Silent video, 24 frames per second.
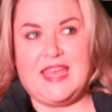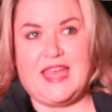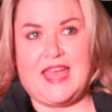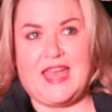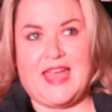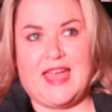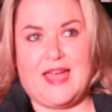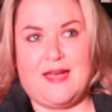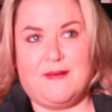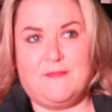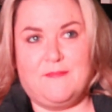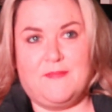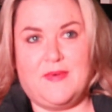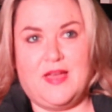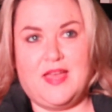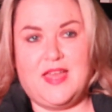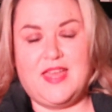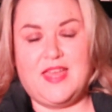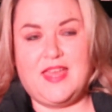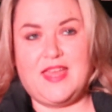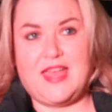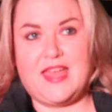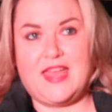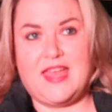
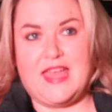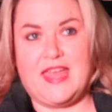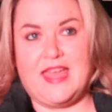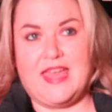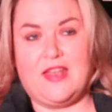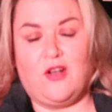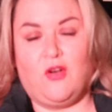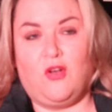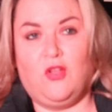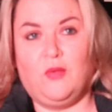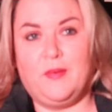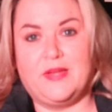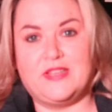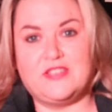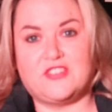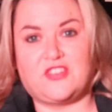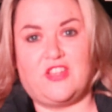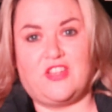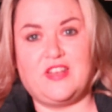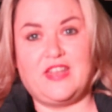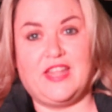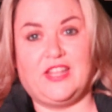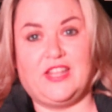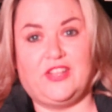it all went
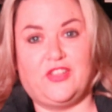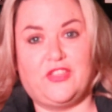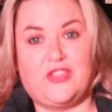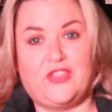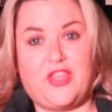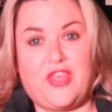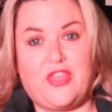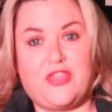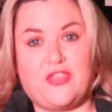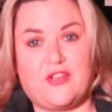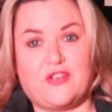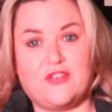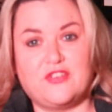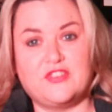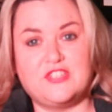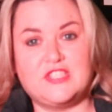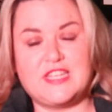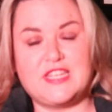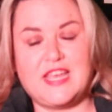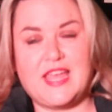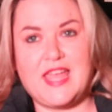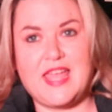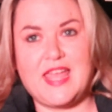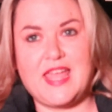downhill on the
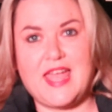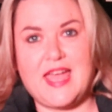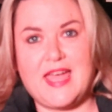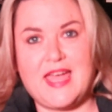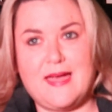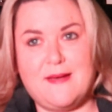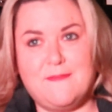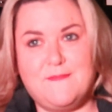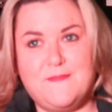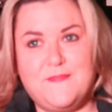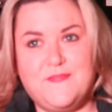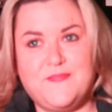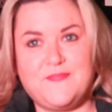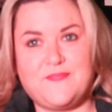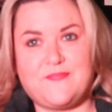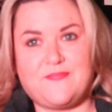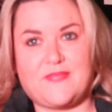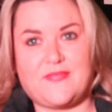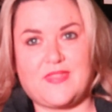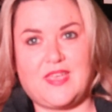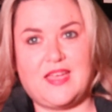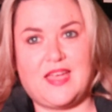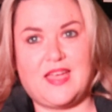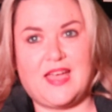Thursday.
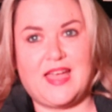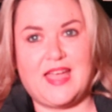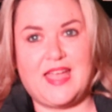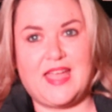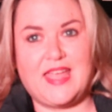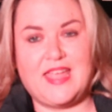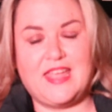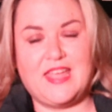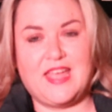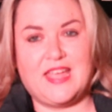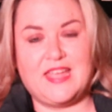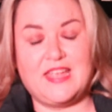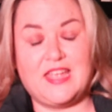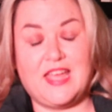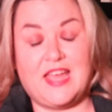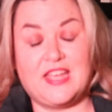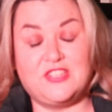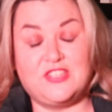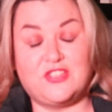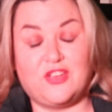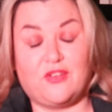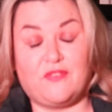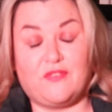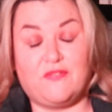
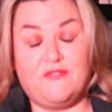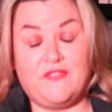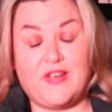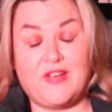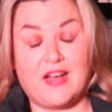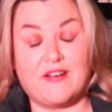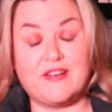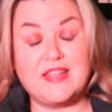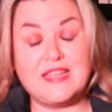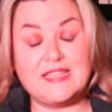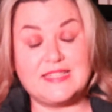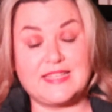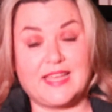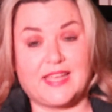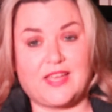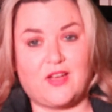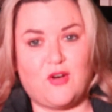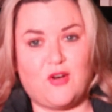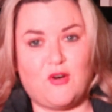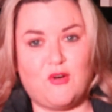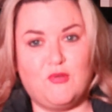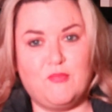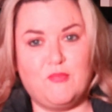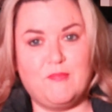I took very sick
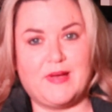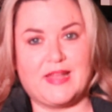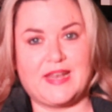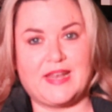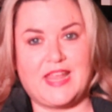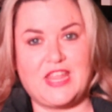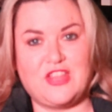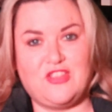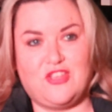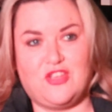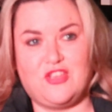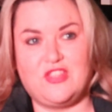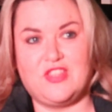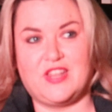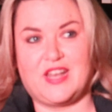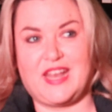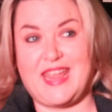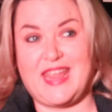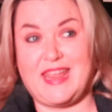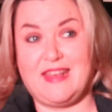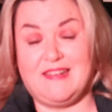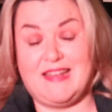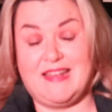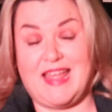at home, and I knew that
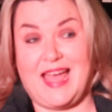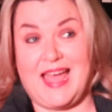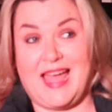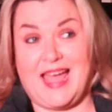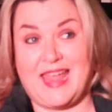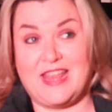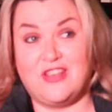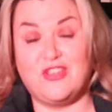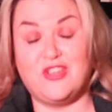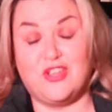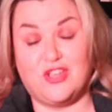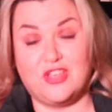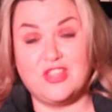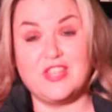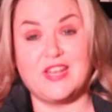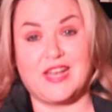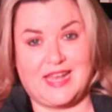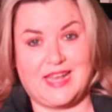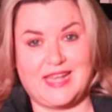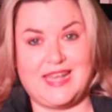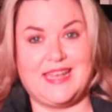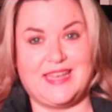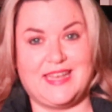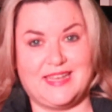I
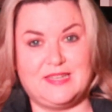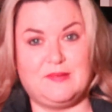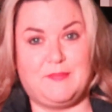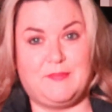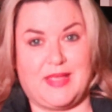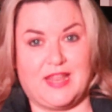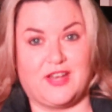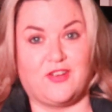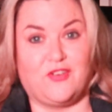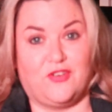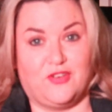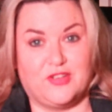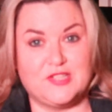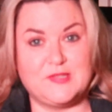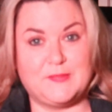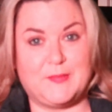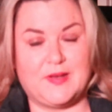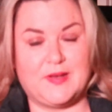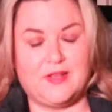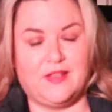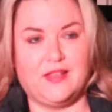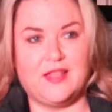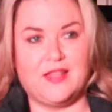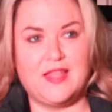needed to be in
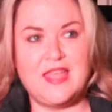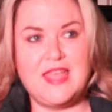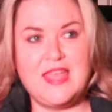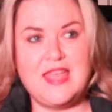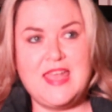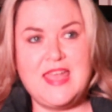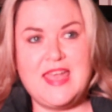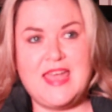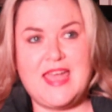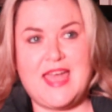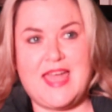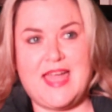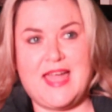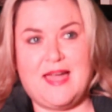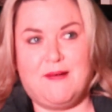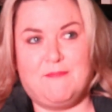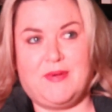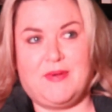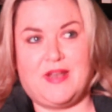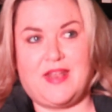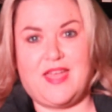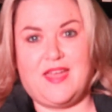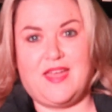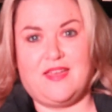hospital,
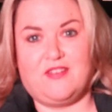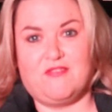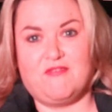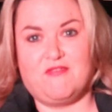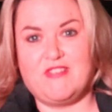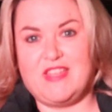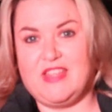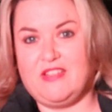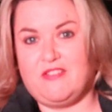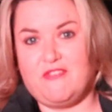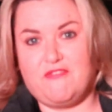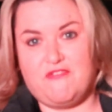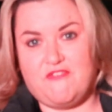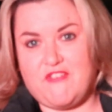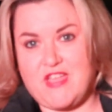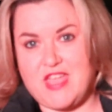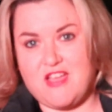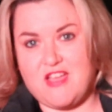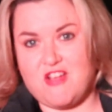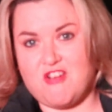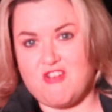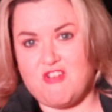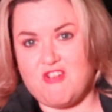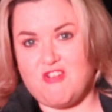but I had a real
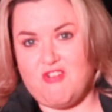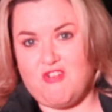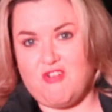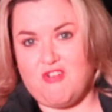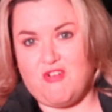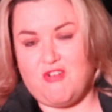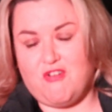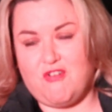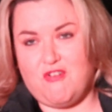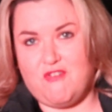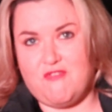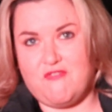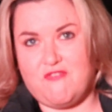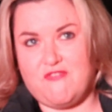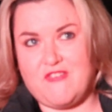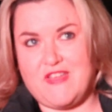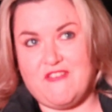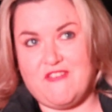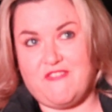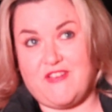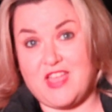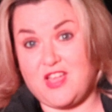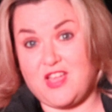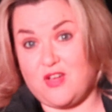fear of,
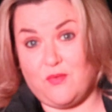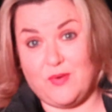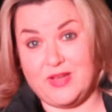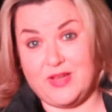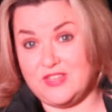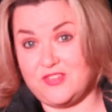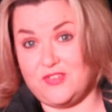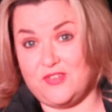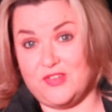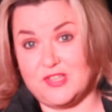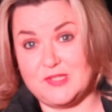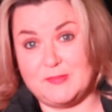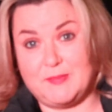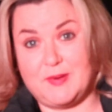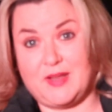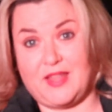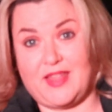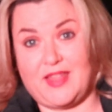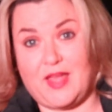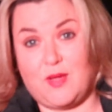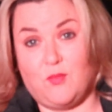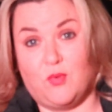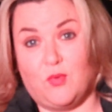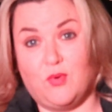if I go into
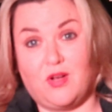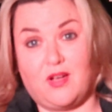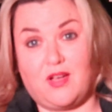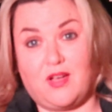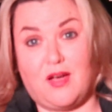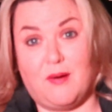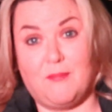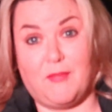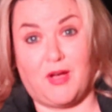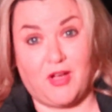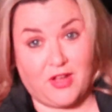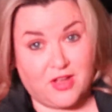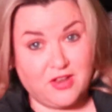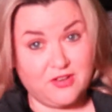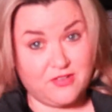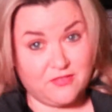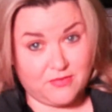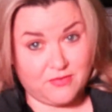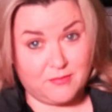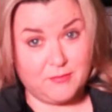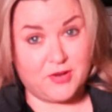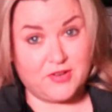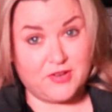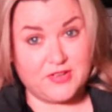hospital I won't come out
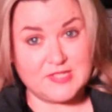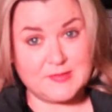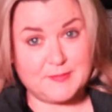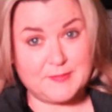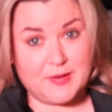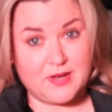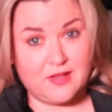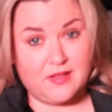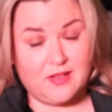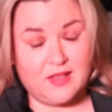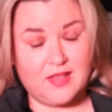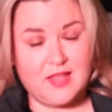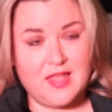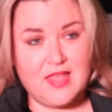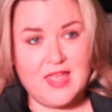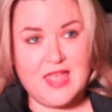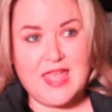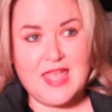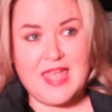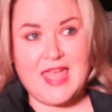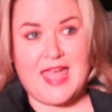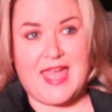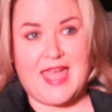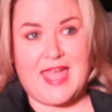from hospital,
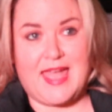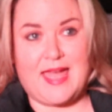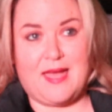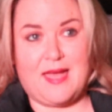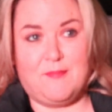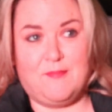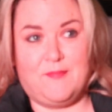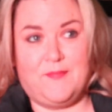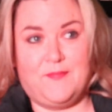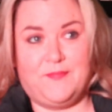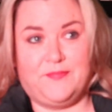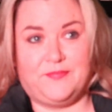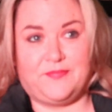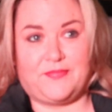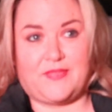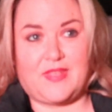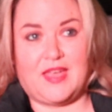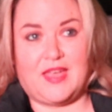and